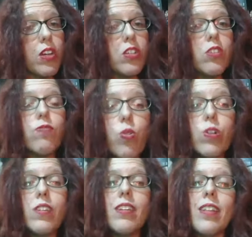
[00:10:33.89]

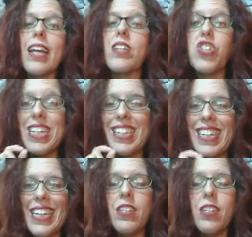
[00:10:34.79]
forcing that gene
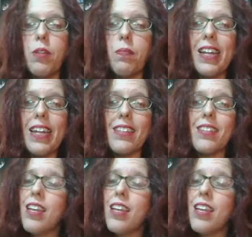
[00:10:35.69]
into the plants.